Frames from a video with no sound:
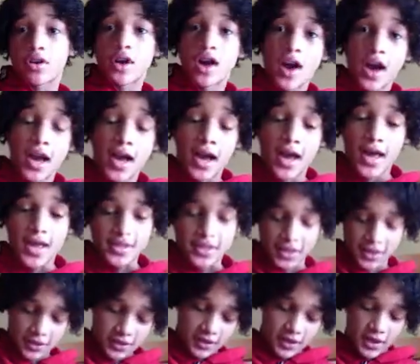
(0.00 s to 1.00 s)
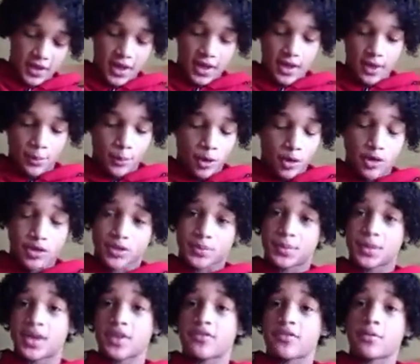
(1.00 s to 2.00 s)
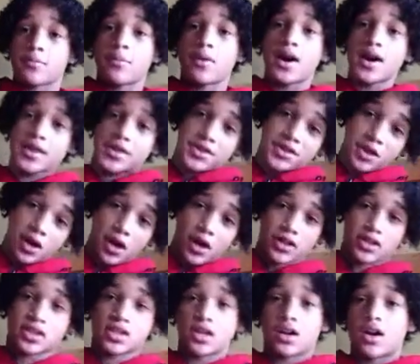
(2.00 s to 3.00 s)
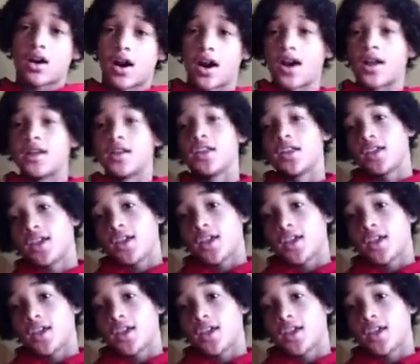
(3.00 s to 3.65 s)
What's going on, guys? Today I'm going to be giving my thoughts on